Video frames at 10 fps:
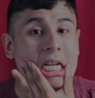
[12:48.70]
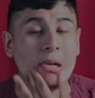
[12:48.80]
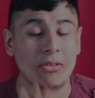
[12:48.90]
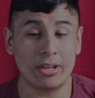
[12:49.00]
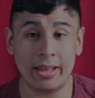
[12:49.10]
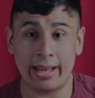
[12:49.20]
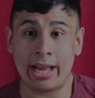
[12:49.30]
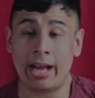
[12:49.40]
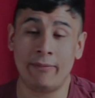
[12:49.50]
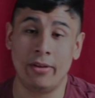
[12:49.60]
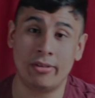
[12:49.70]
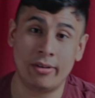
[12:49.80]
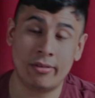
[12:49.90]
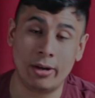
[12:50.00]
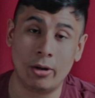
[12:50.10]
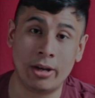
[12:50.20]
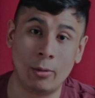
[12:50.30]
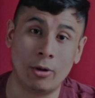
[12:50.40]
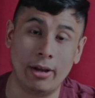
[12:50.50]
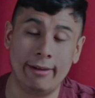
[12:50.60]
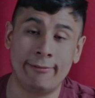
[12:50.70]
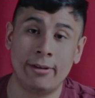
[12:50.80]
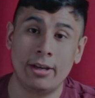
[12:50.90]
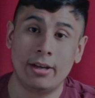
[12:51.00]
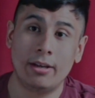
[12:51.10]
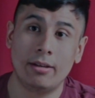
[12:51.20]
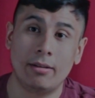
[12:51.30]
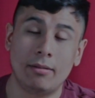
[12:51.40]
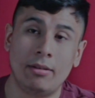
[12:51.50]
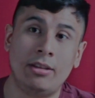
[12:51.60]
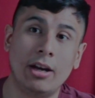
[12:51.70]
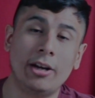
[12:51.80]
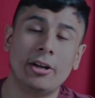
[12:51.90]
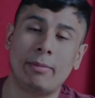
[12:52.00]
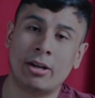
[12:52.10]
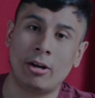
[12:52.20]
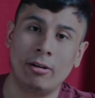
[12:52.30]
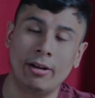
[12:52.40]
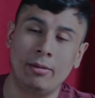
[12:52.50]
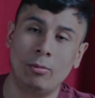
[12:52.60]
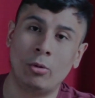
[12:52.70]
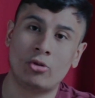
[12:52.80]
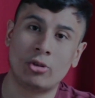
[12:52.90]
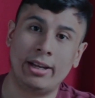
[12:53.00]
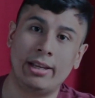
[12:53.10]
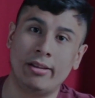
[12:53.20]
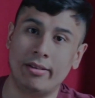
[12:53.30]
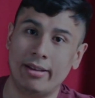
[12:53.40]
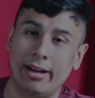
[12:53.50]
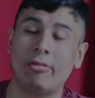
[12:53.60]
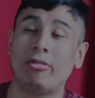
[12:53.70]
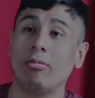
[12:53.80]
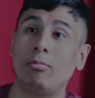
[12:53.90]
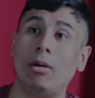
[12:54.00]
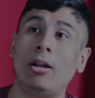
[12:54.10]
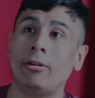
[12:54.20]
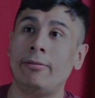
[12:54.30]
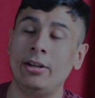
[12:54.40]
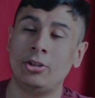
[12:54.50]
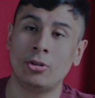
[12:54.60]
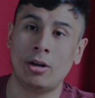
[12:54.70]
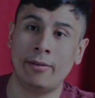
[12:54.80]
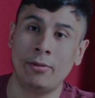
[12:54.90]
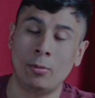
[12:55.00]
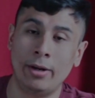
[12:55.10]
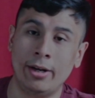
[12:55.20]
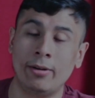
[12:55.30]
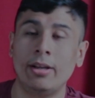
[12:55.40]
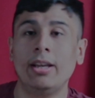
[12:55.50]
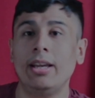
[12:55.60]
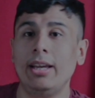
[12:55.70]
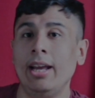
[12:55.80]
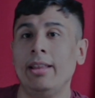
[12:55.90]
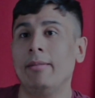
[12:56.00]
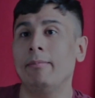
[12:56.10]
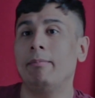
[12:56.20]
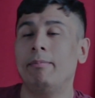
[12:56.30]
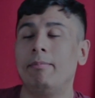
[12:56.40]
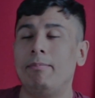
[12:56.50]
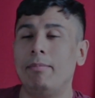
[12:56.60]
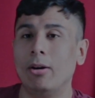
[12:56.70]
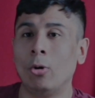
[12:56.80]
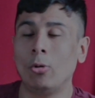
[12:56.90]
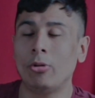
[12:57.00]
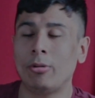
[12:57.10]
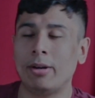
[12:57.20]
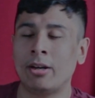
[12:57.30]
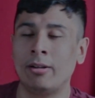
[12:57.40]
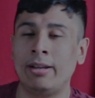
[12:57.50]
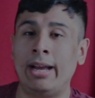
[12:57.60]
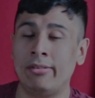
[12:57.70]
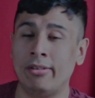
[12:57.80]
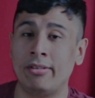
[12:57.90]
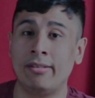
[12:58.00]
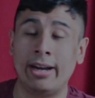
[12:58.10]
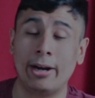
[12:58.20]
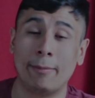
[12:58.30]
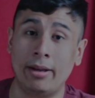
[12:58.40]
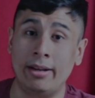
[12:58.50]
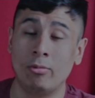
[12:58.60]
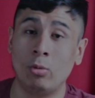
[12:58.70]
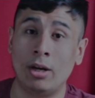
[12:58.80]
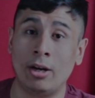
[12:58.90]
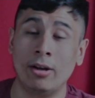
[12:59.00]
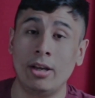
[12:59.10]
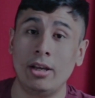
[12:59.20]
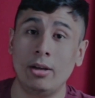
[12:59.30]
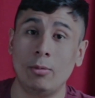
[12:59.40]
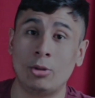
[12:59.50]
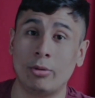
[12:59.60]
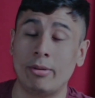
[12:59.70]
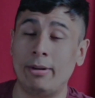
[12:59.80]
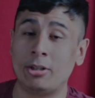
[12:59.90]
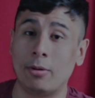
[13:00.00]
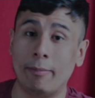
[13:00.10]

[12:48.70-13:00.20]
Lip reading: So now they have this, and it's like, okay, well, if younger McCullen was trying to get this entire smaller venture off the rail, and then older McCullen has this entire plan as well, which was a much more